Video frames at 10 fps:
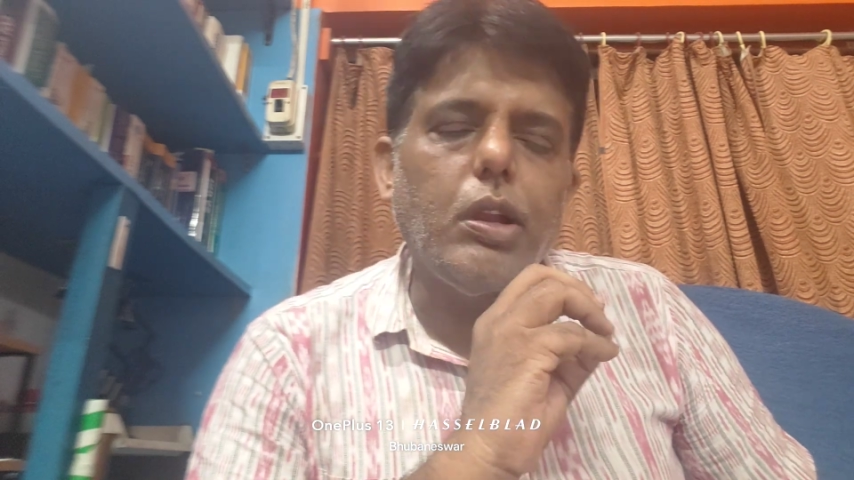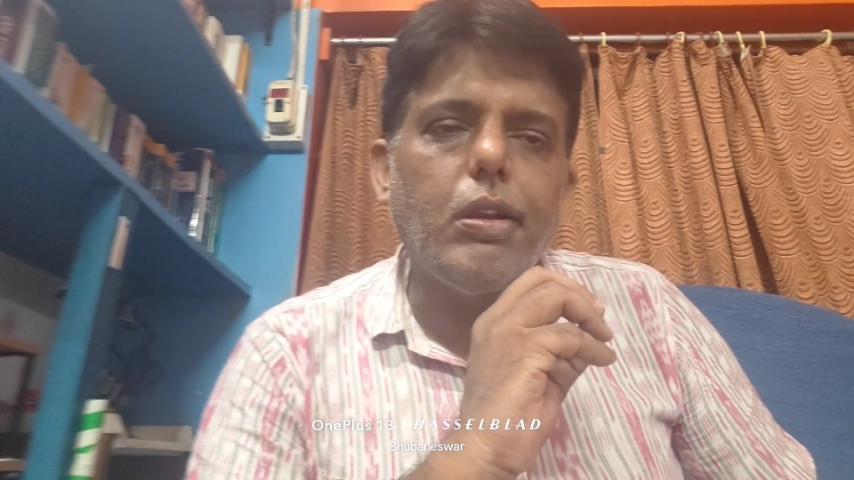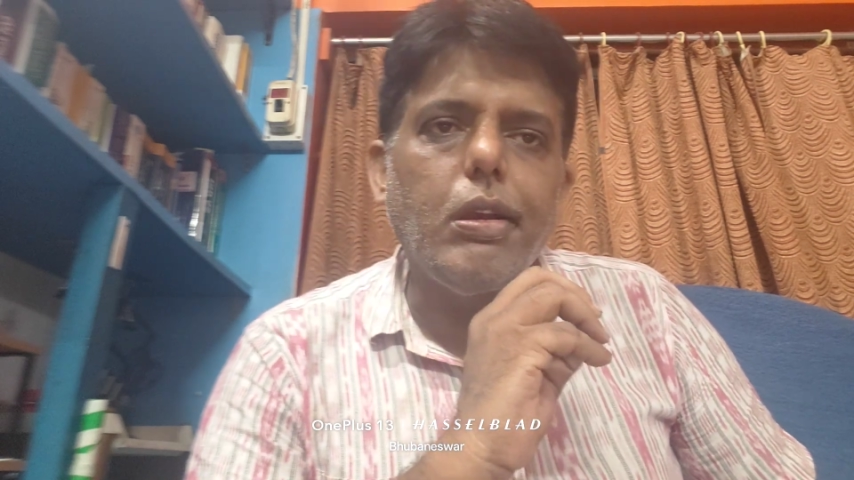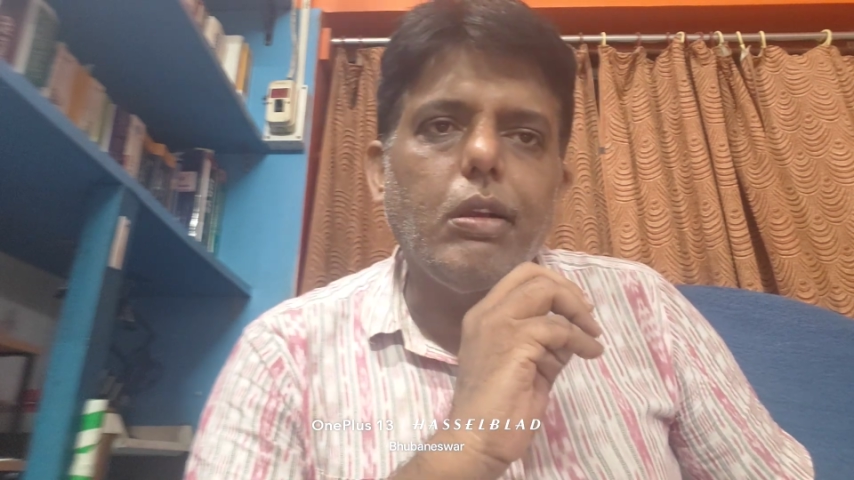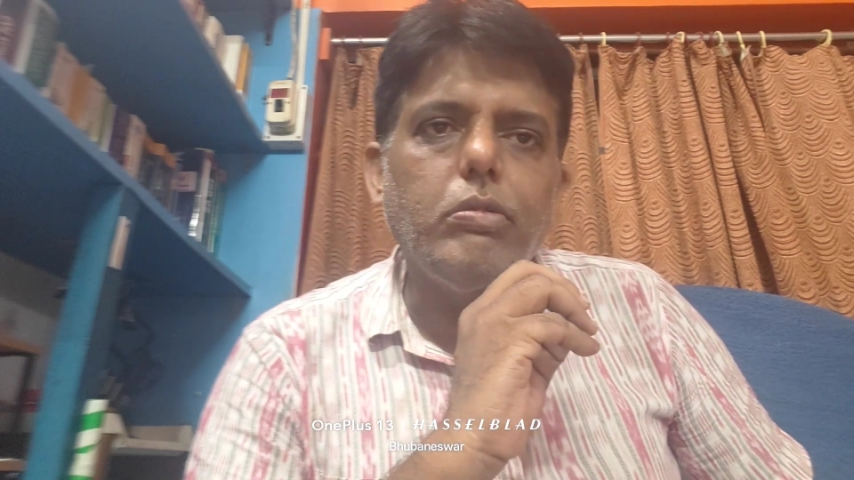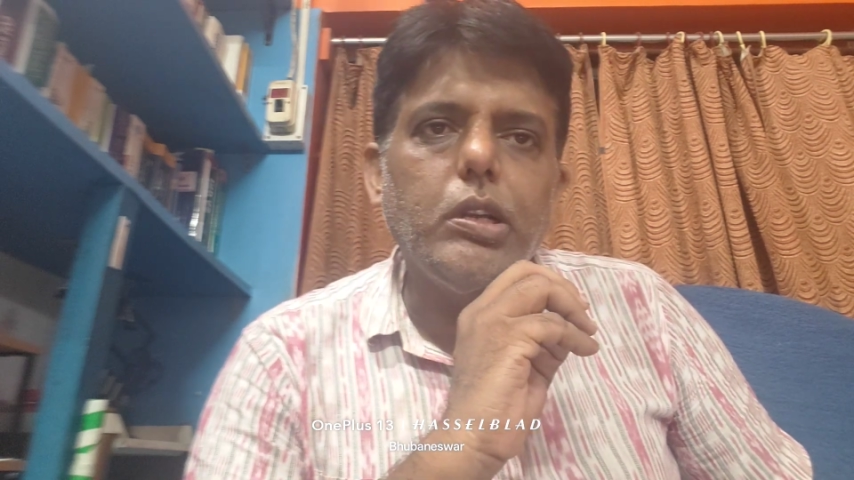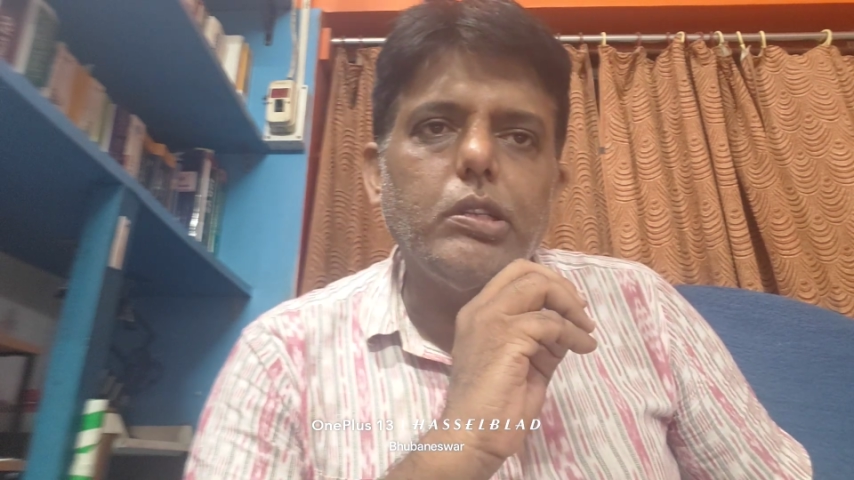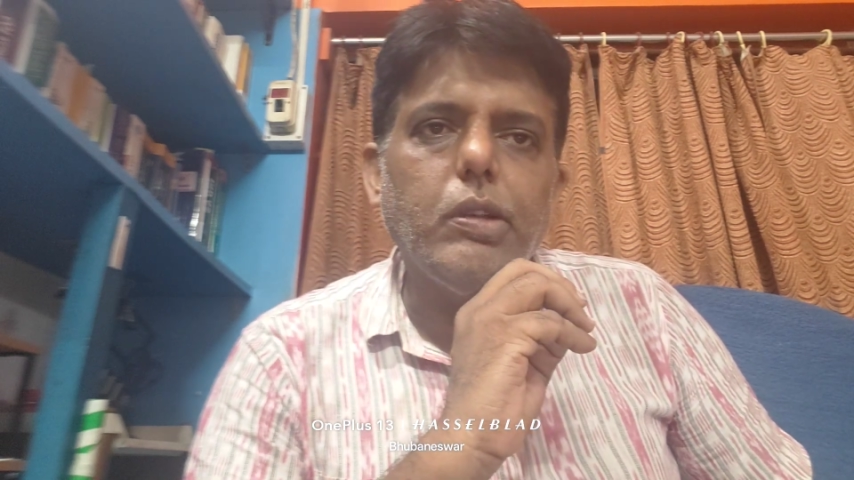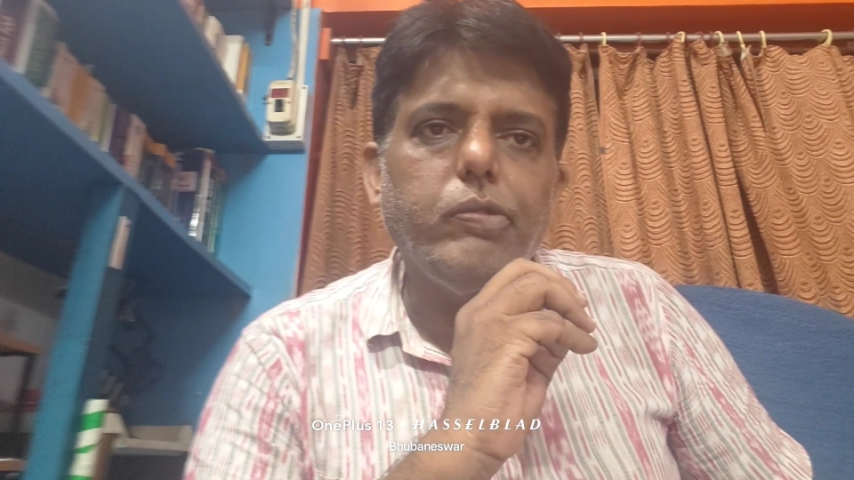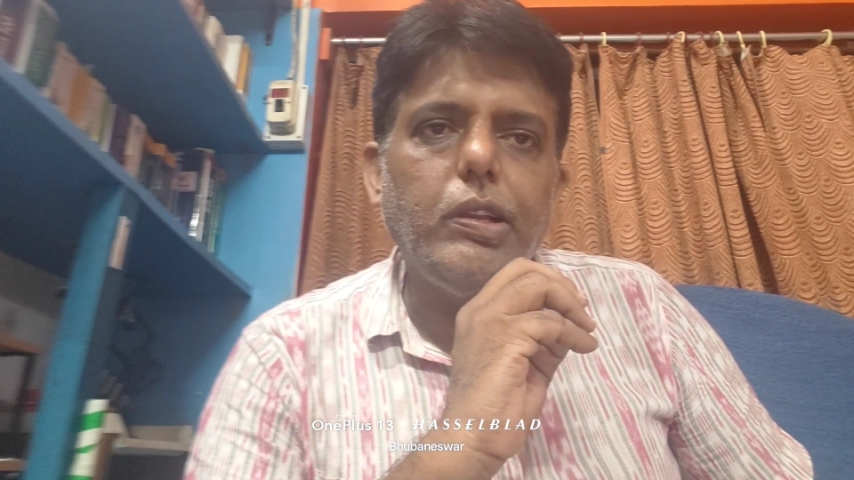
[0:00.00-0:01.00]
Chartered
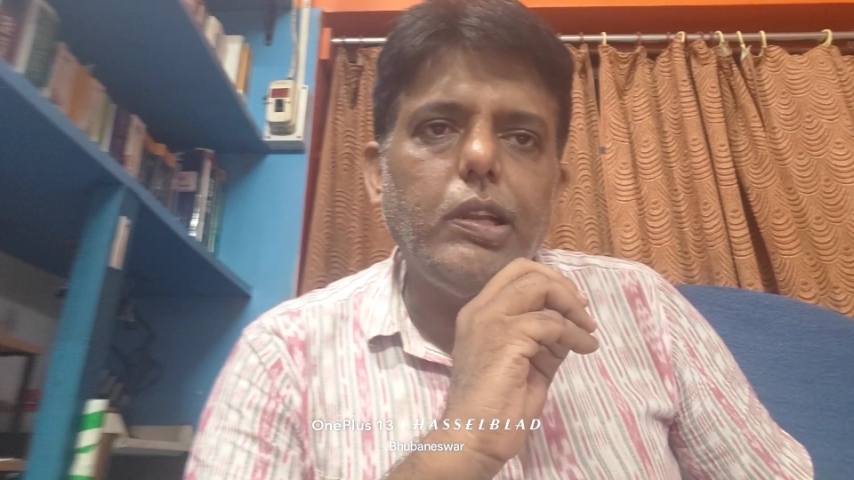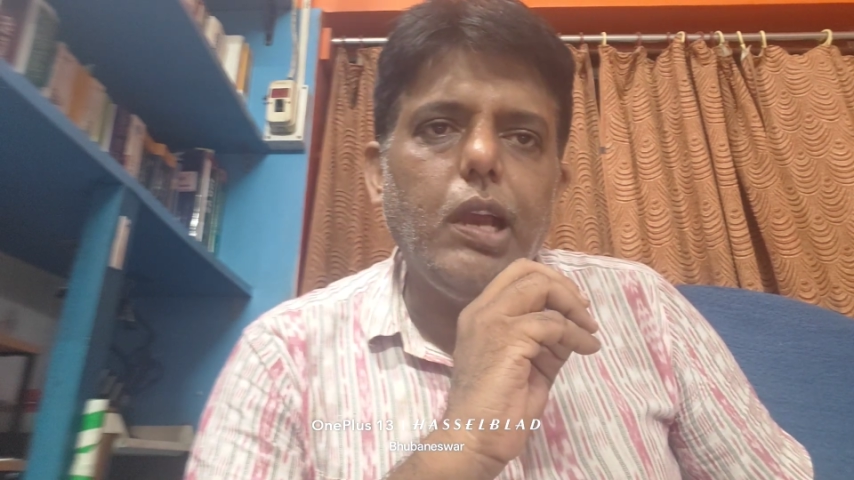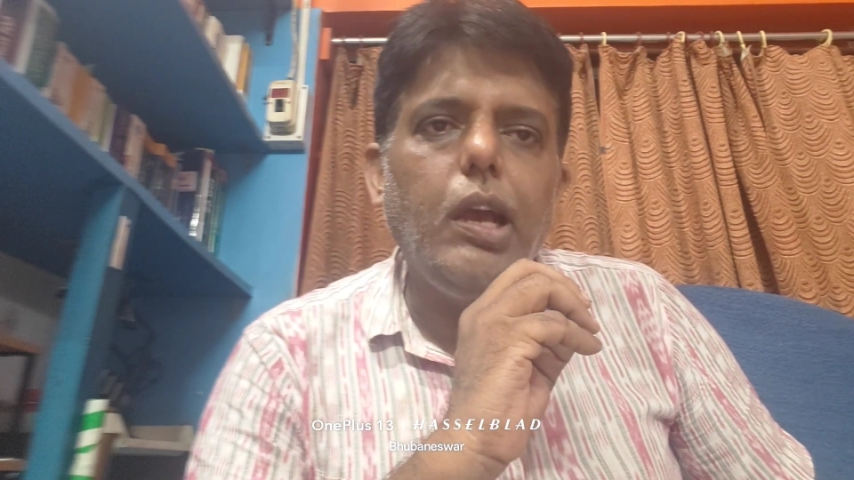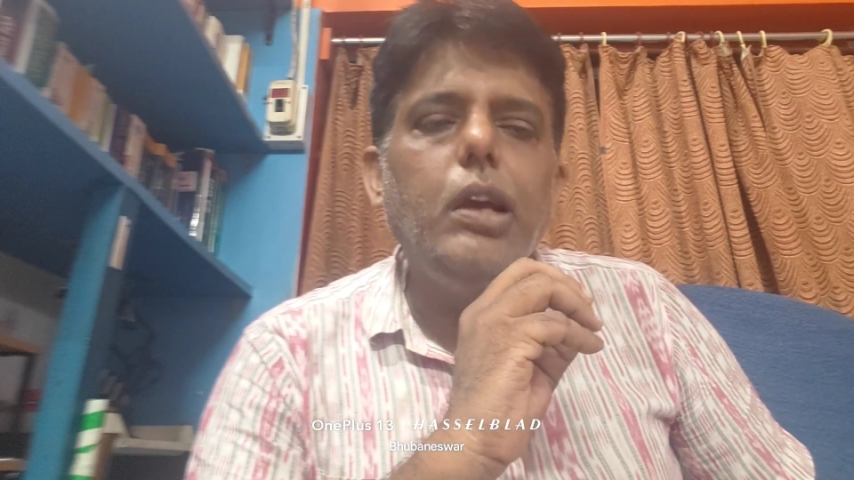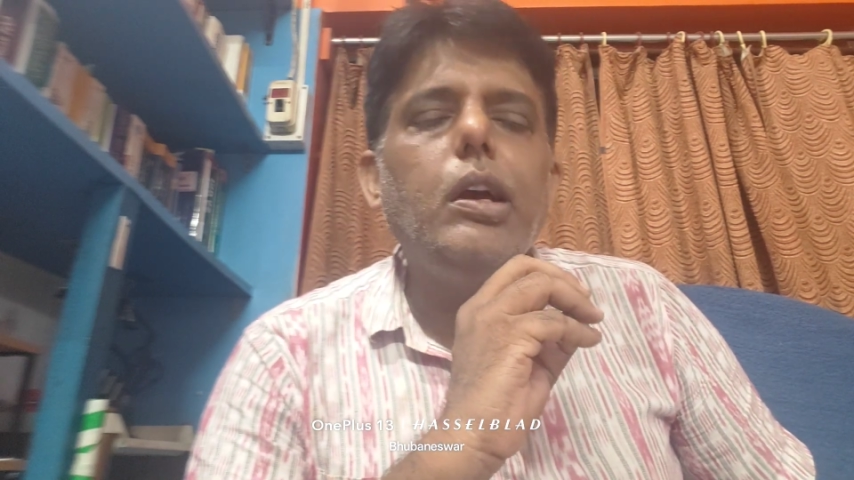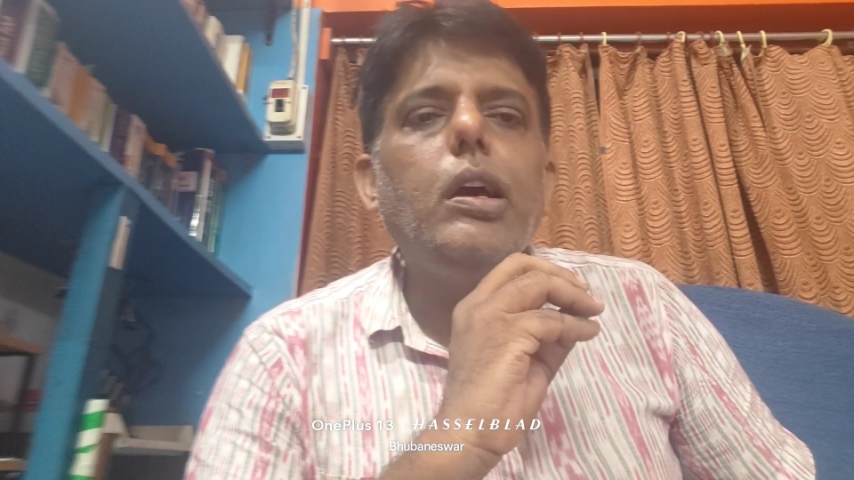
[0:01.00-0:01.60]
Accountants of India